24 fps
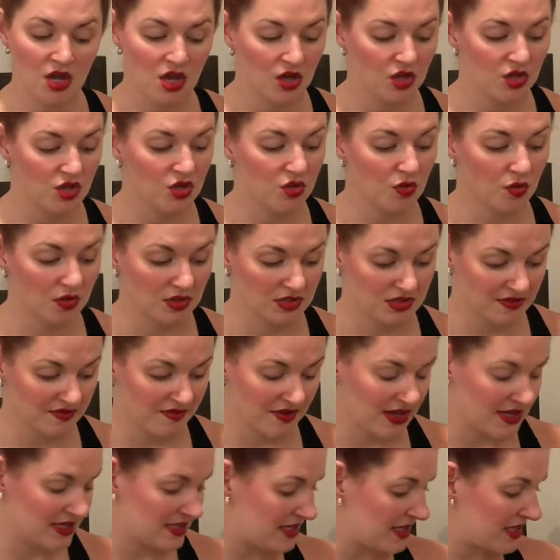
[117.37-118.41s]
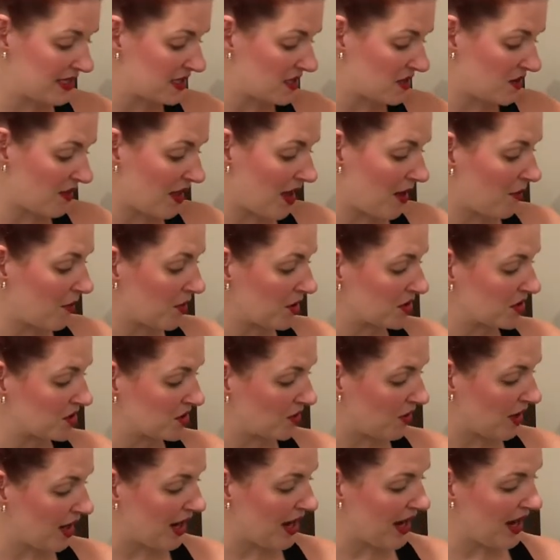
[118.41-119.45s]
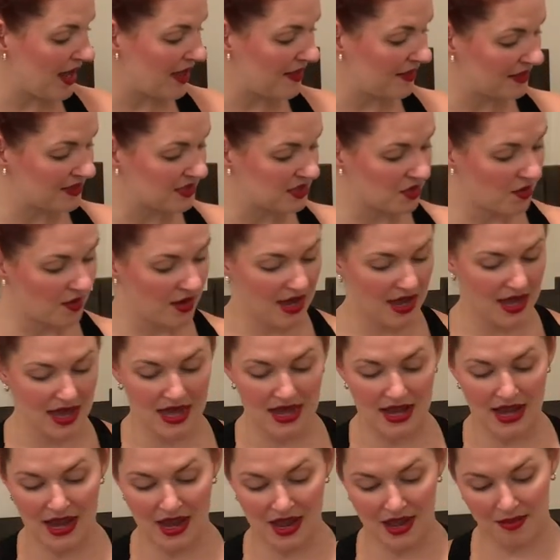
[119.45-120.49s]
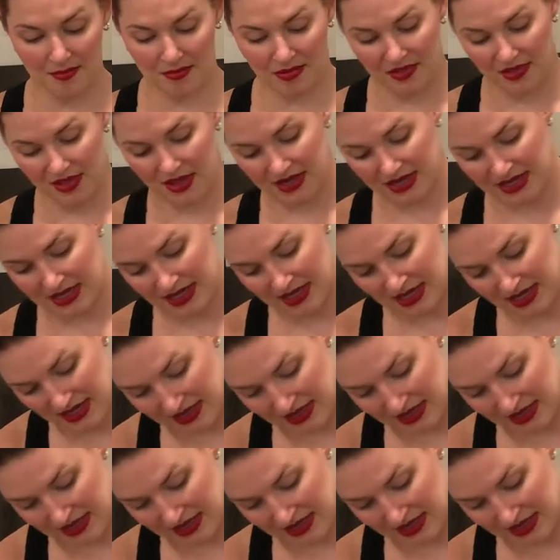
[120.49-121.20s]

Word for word: your devices. So that works great. And let's go ahead and plug in